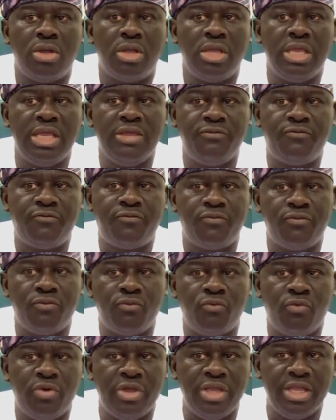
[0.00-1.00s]
If
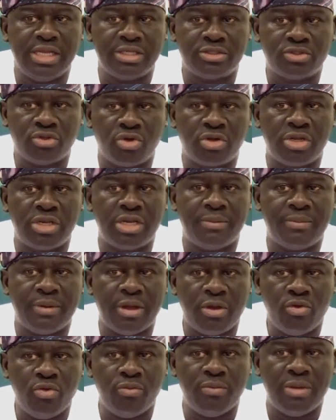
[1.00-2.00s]
we are talking
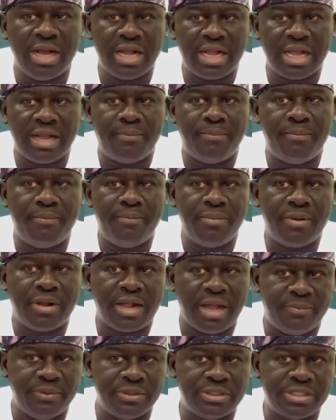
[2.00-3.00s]
about human
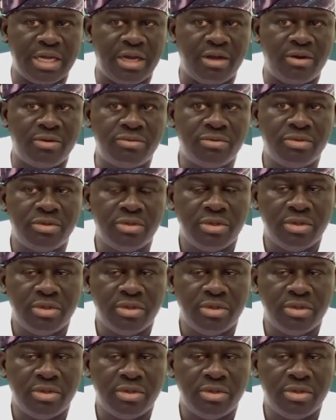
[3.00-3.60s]
capital